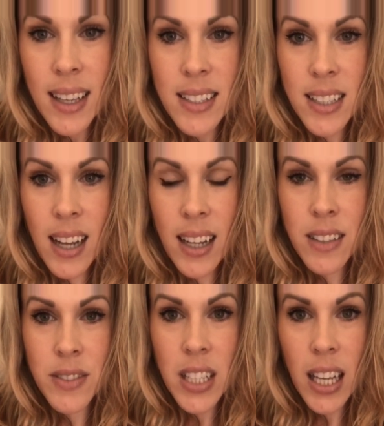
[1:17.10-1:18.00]
it to
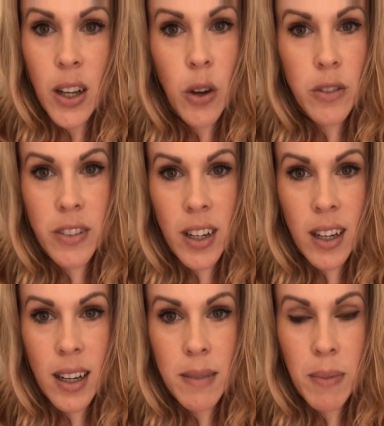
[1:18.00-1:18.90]
kind of take
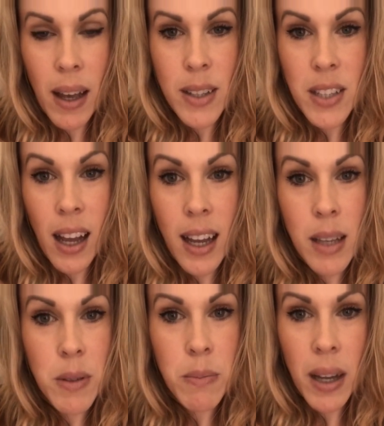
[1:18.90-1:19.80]
over my
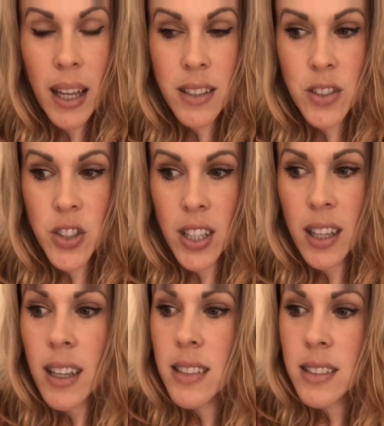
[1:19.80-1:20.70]
time and my
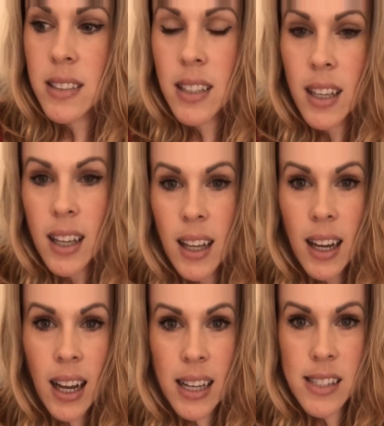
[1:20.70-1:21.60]
energy, and
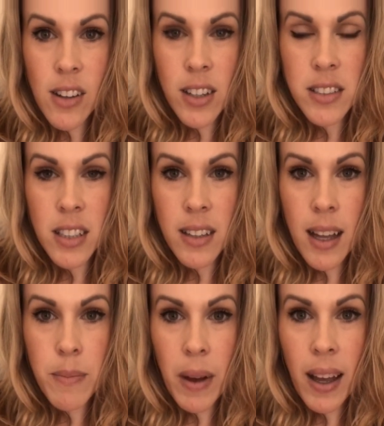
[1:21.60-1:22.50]
I started to
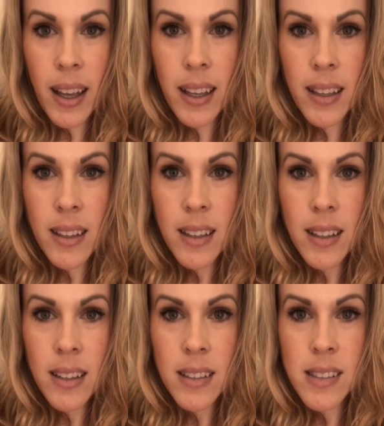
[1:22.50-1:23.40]
let my
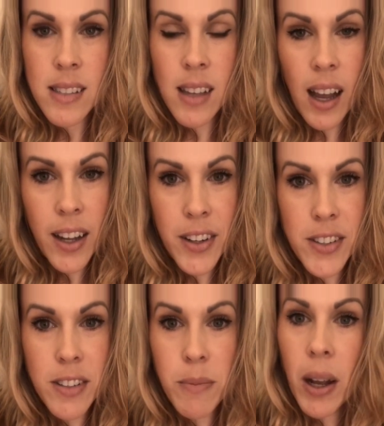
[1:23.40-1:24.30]

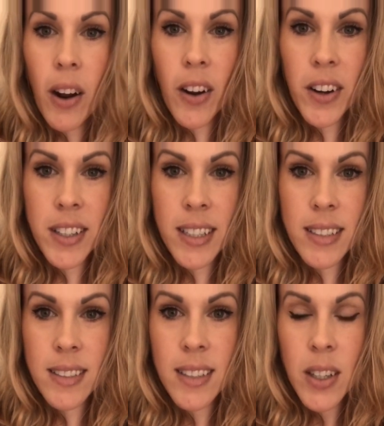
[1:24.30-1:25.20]
desires of my heart
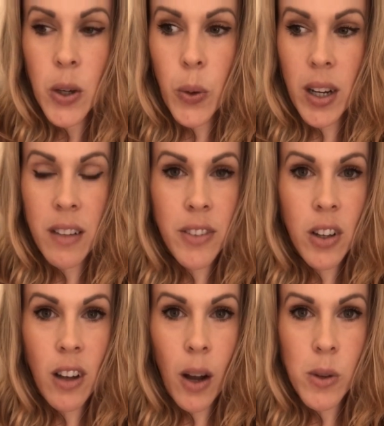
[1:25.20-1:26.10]
and what I
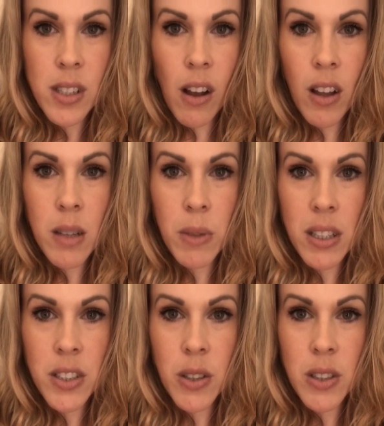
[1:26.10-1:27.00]
felt God was calling me
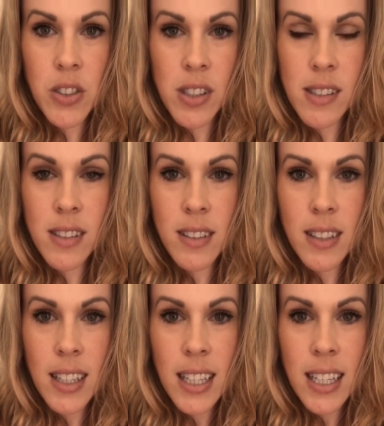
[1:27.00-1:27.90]
to do to just
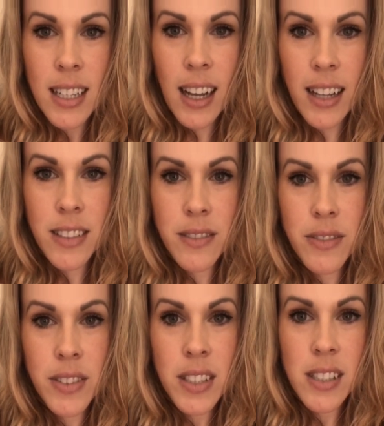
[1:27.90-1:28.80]
kind of
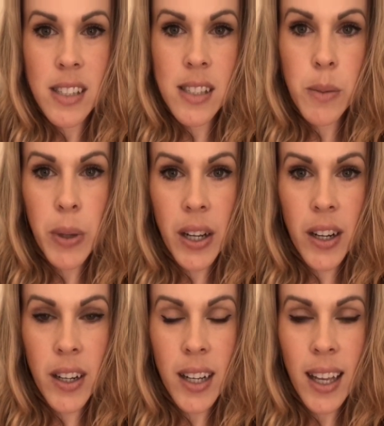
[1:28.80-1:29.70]

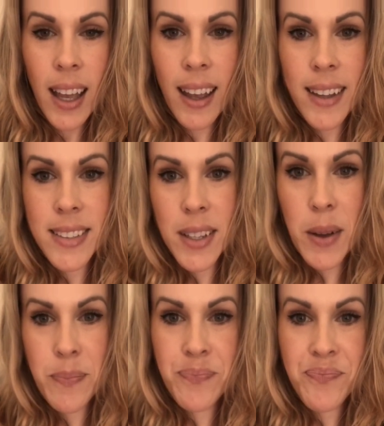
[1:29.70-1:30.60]
disappear and
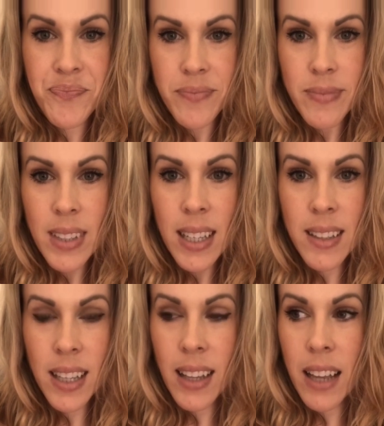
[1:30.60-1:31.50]

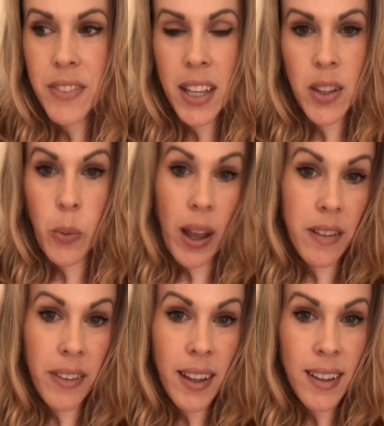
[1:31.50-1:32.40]
let life get in the
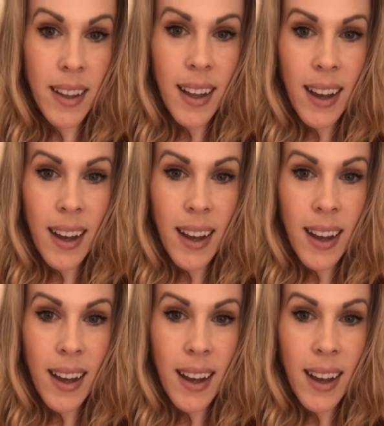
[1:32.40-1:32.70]
way of it.